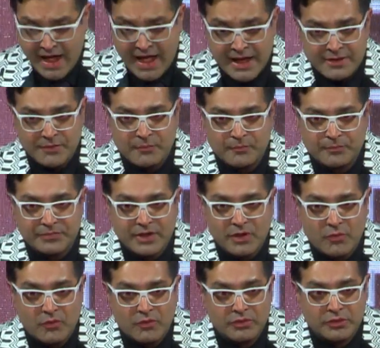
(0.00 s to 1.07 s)
And
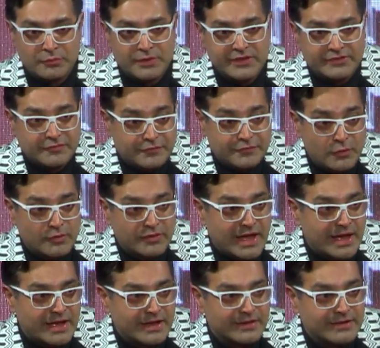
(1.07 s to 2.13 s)
the reason for
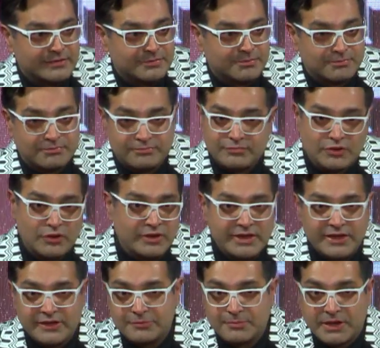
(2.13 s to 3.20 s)
that is not
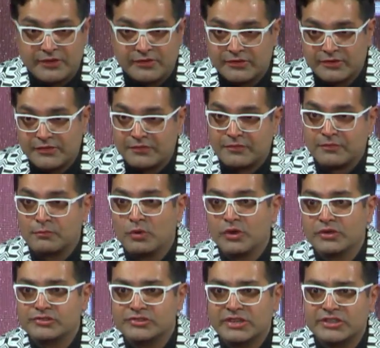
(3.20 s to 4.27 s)
least because of
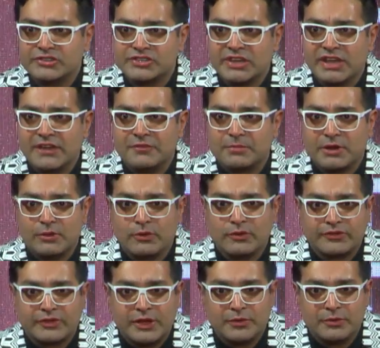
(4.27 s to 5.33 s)
what she achieved, but
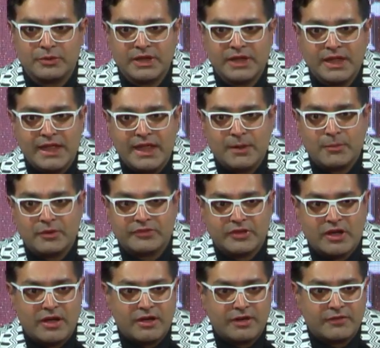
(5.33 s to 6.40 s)
also it was
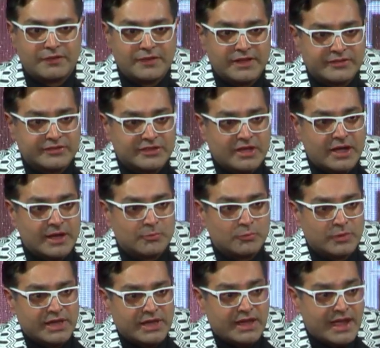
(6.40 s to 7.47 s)
our first
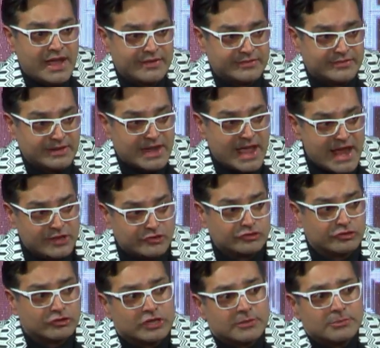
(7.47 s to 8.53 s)
time we as an
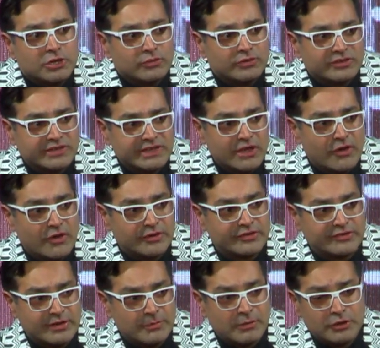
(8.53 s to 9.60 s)
Asian community
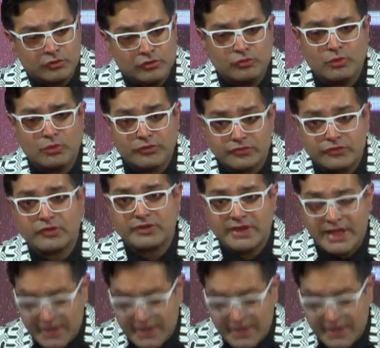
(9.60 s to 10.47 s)
honoured someone who was not